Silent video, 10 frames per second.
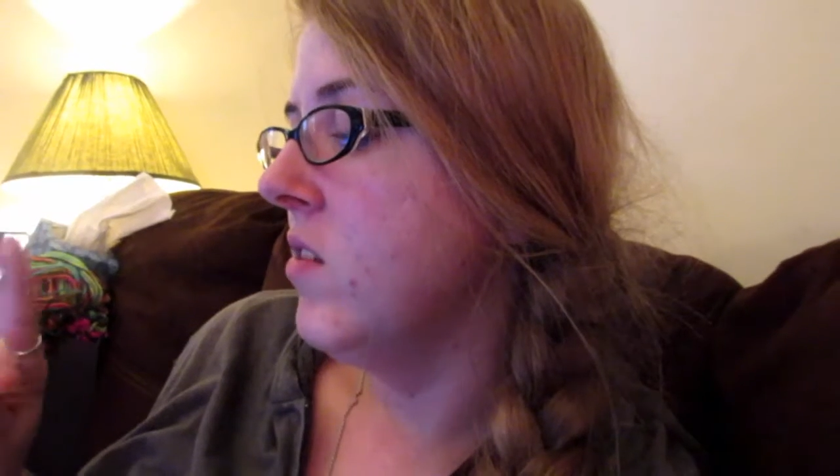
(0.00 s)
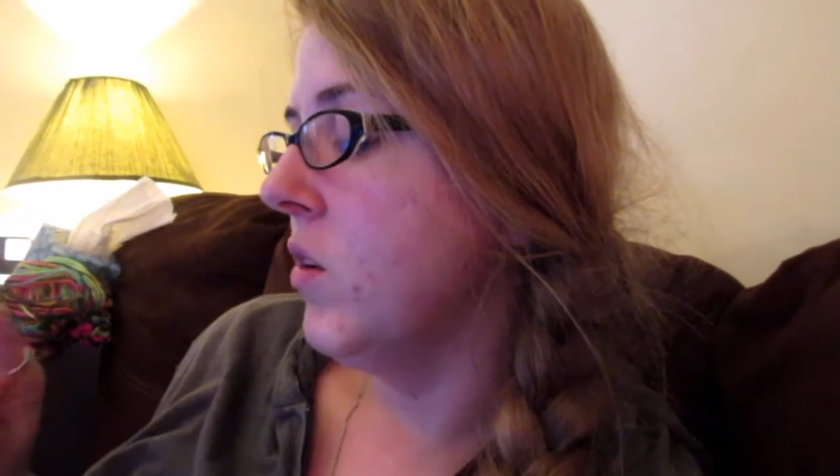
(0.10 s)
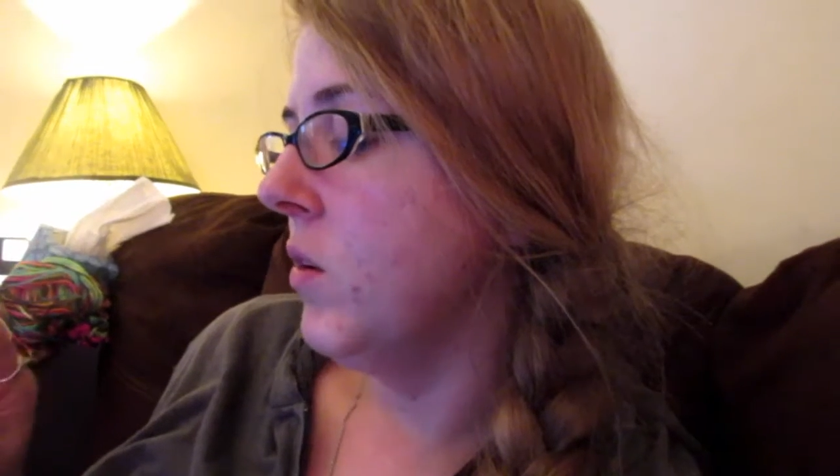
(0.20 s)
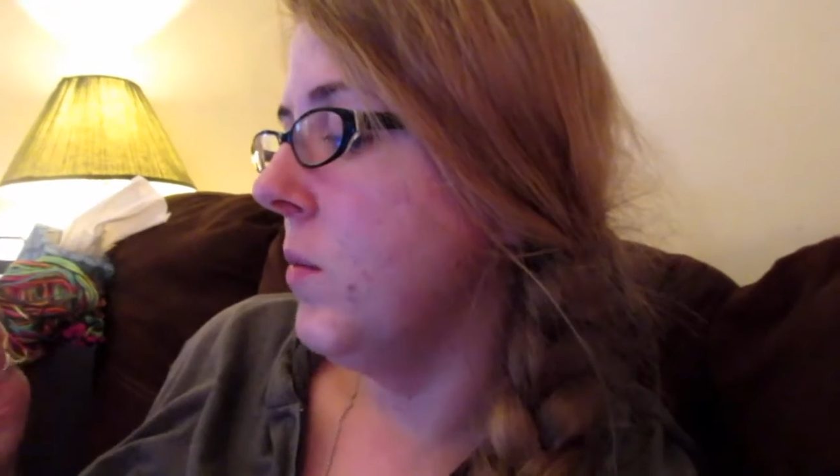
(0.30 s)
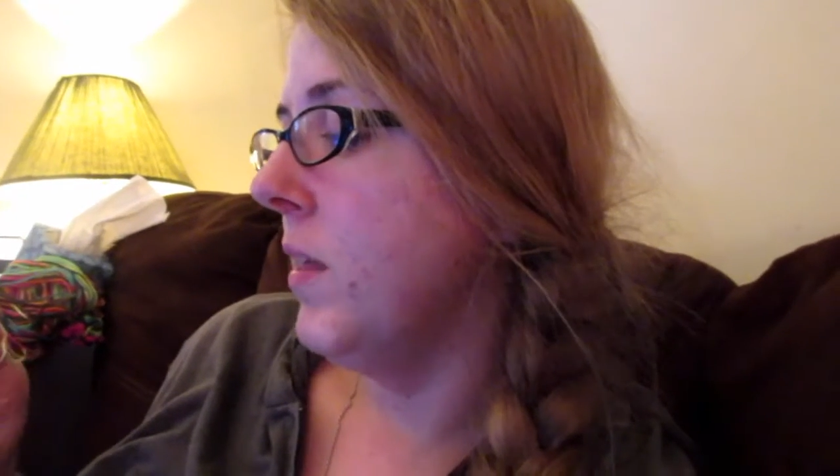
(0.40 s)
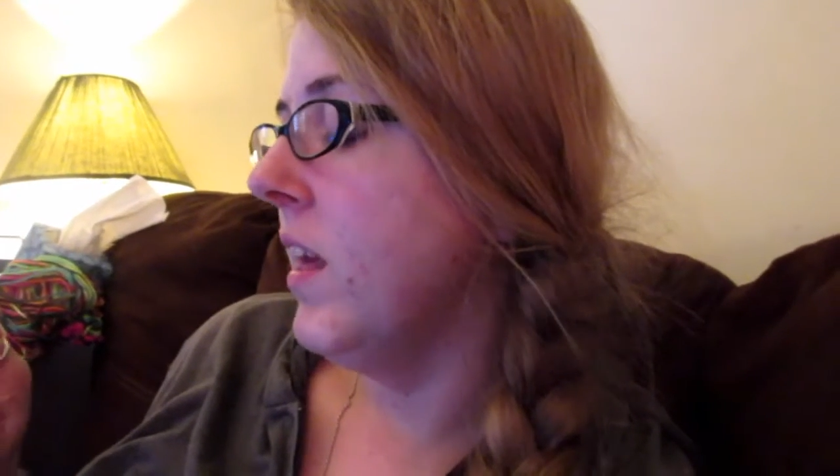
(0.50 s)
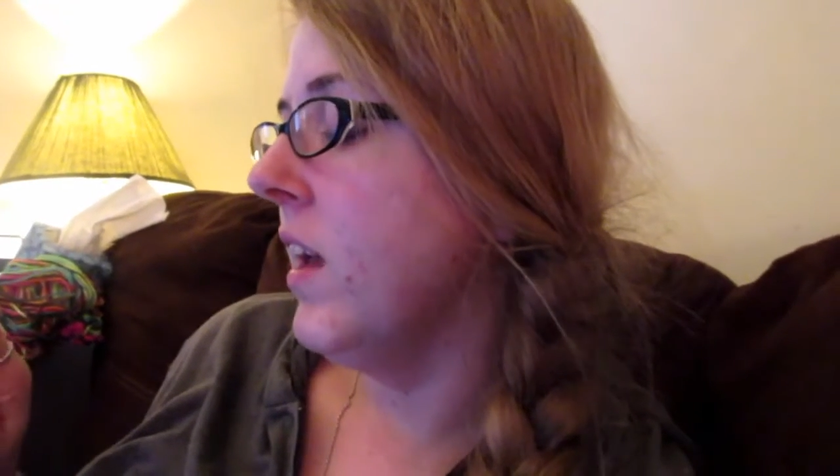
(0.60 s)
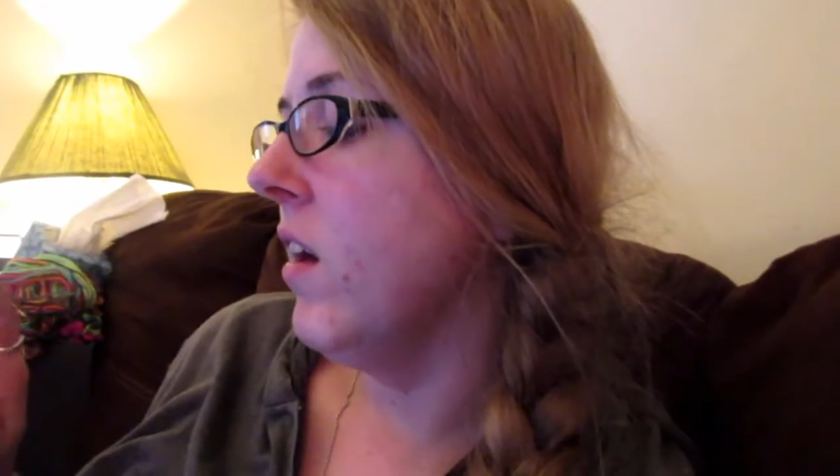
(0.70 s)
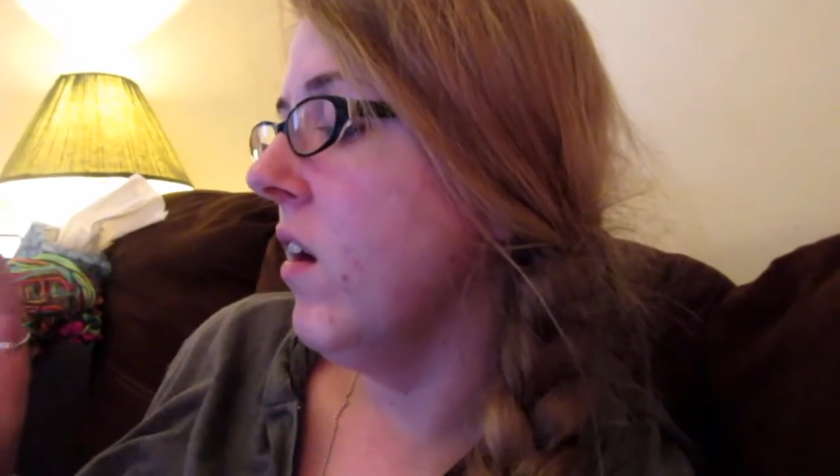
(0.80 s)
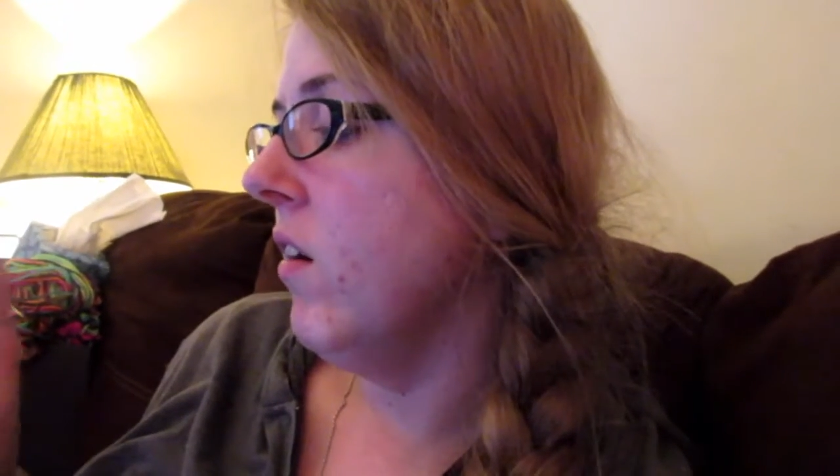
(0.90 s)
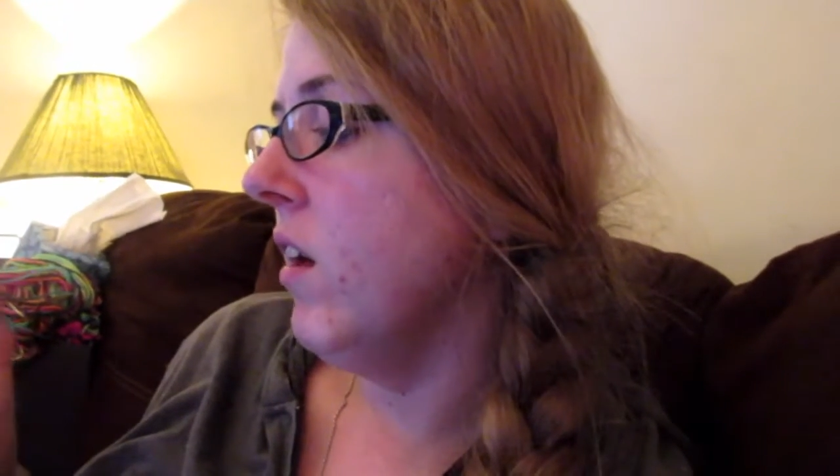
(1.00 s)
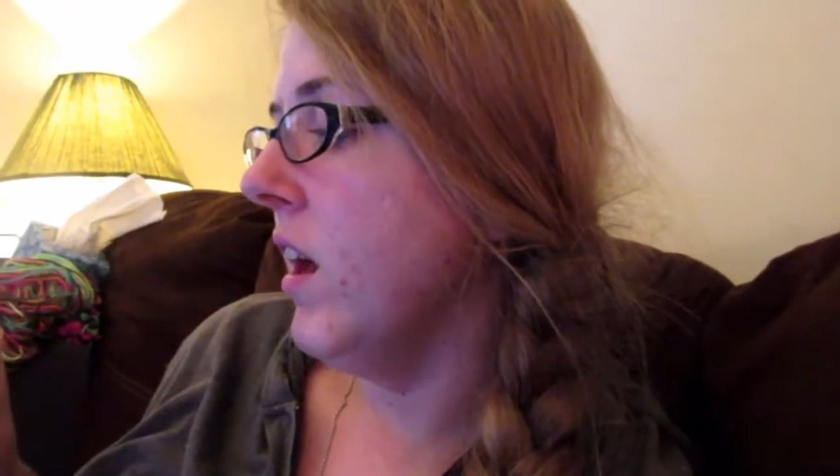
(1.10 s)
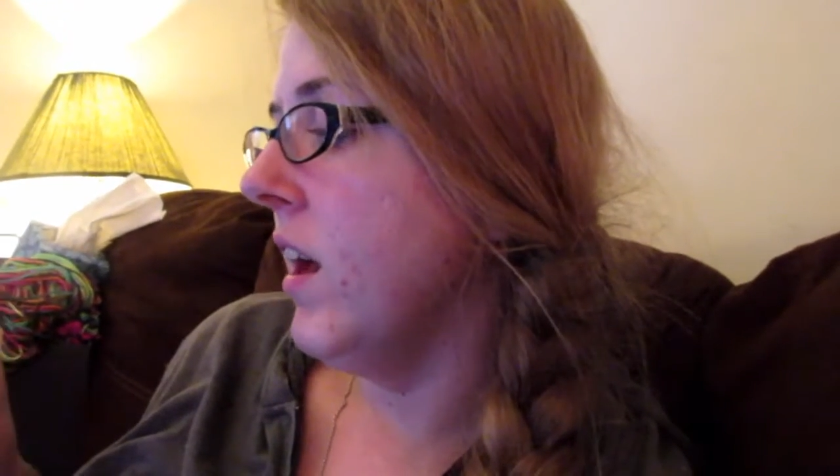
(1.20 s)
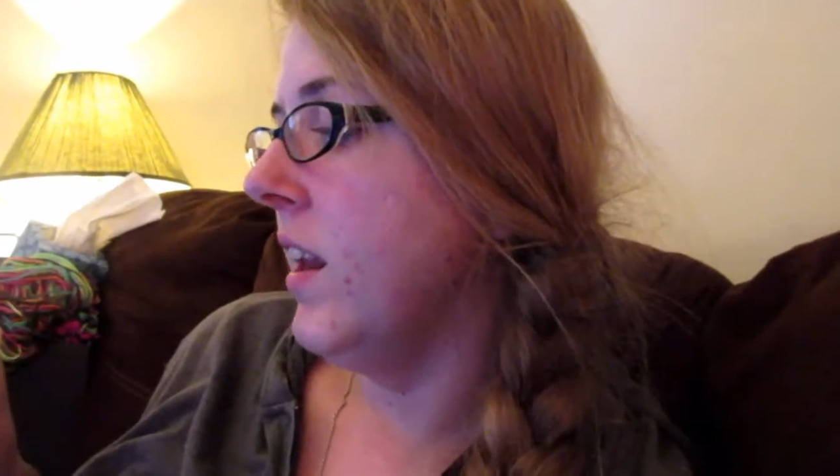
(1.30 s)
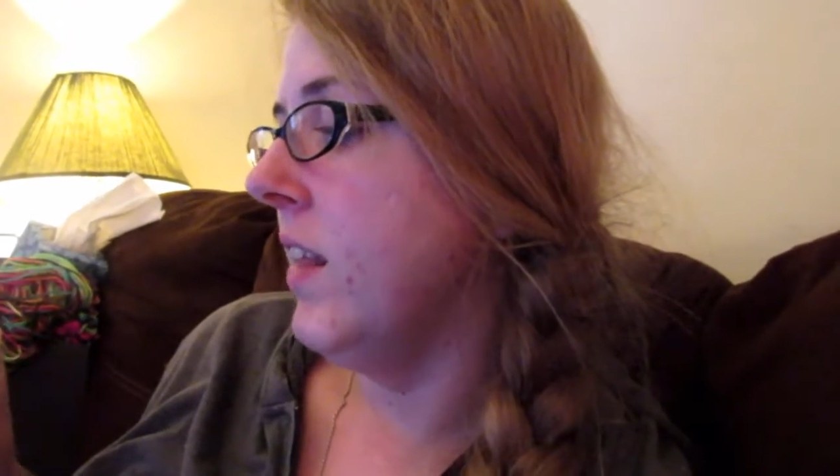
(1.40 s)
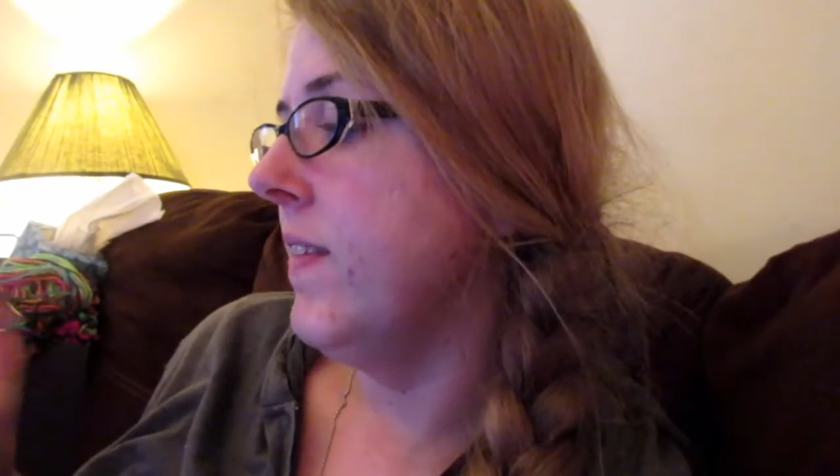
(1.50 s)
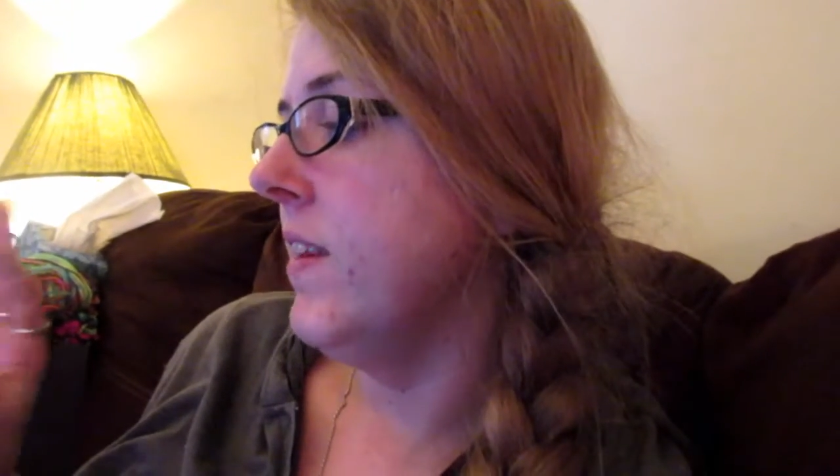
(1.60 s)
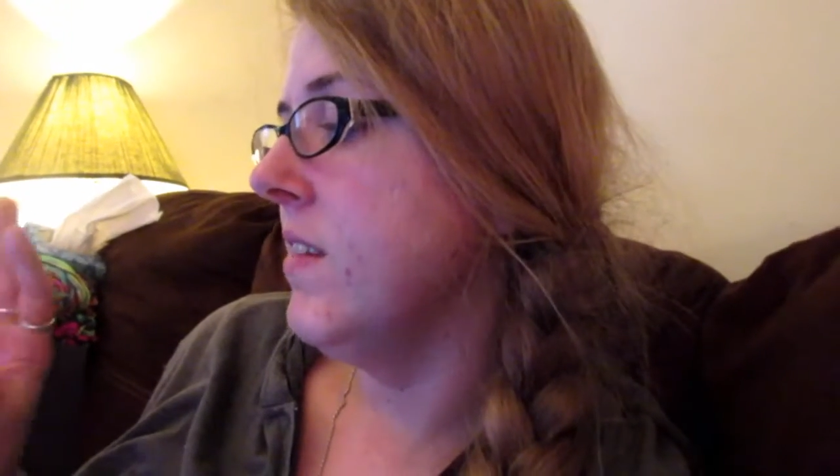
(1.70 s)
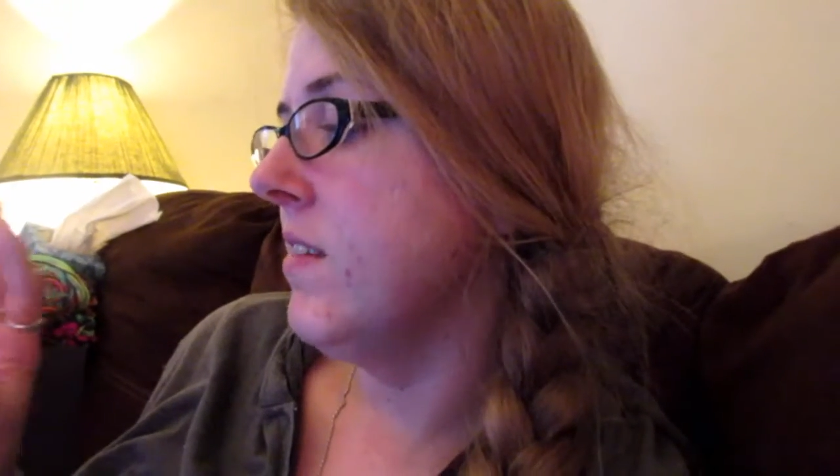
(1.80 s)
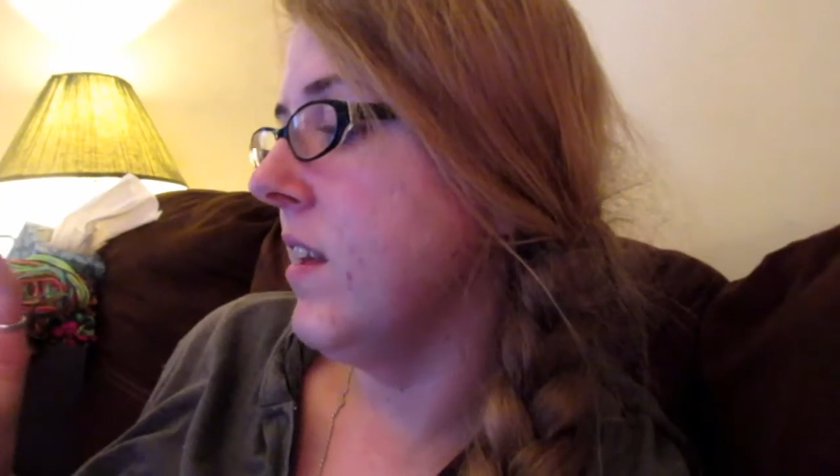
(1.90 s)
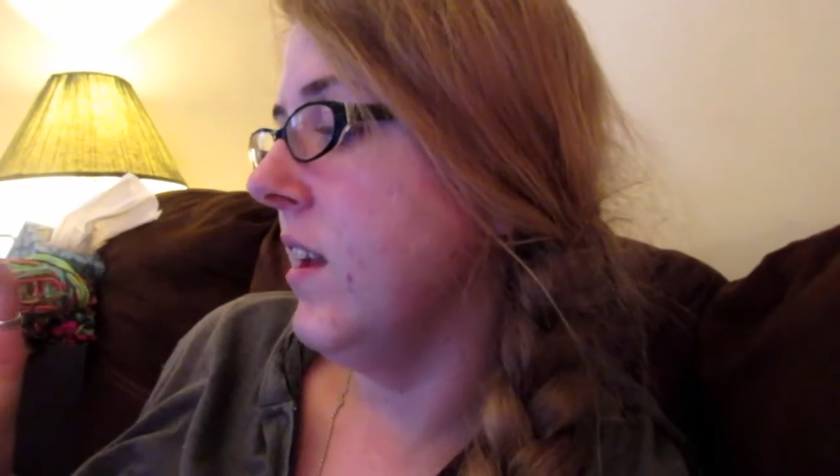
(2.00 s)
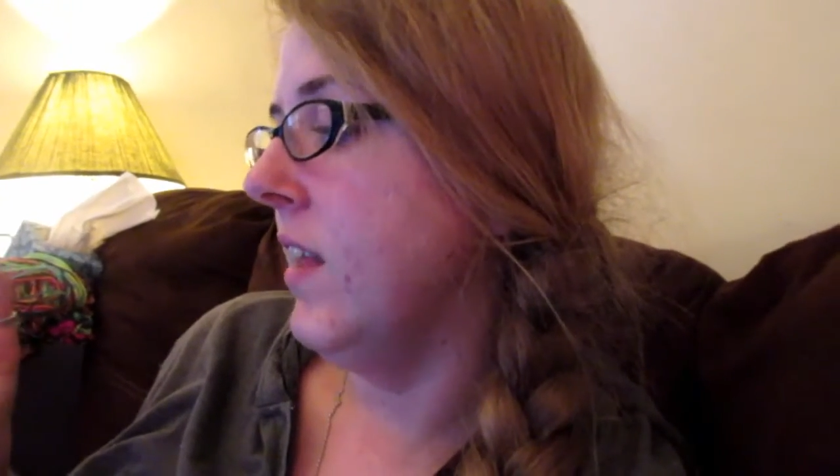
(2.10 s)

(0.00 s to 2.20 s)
So I'm gonna be like, oh yeah, I need this,